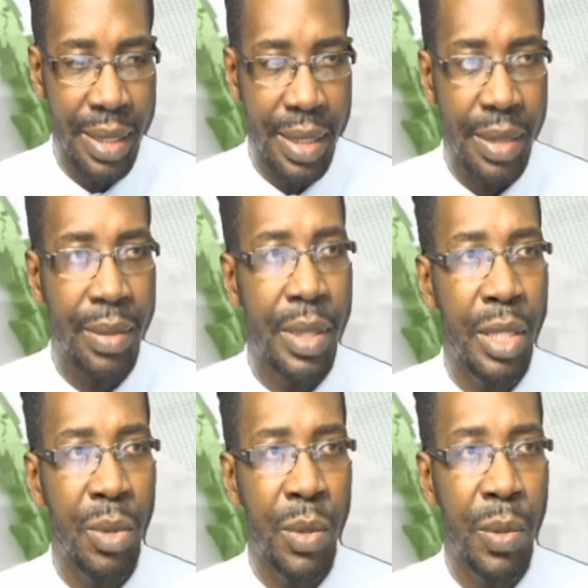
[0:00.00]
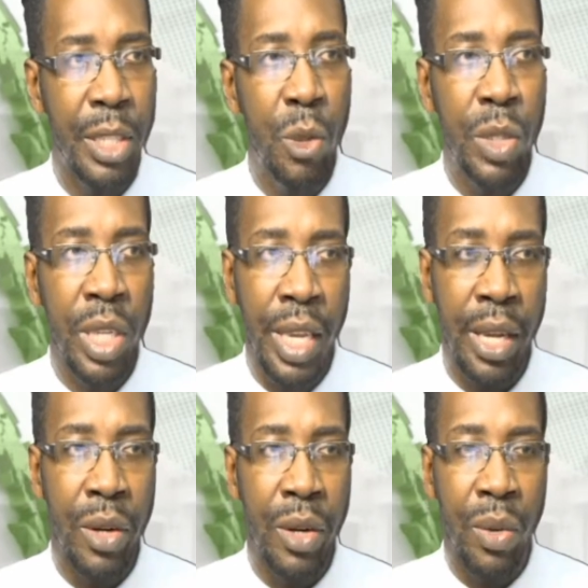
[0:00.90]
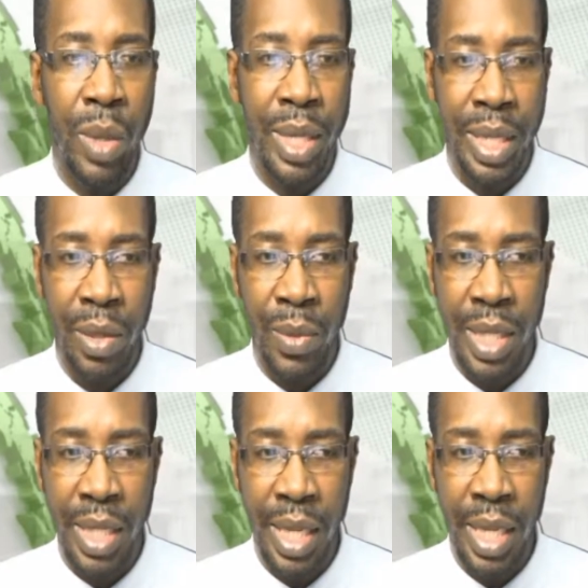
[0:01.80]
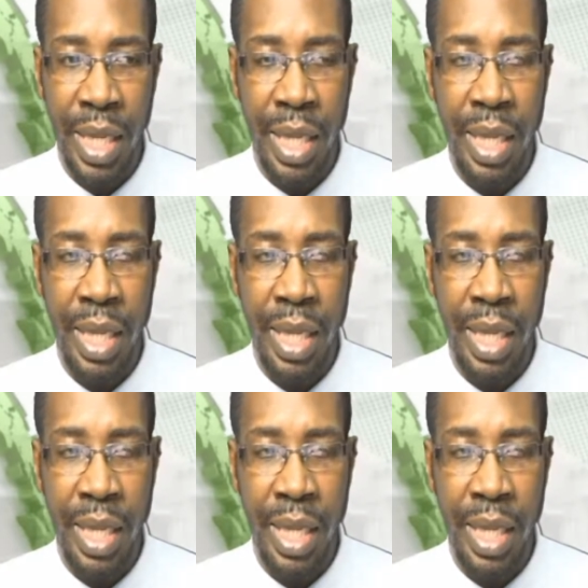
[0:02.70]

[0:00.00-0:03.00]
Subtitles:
because we want you to hear what he was saying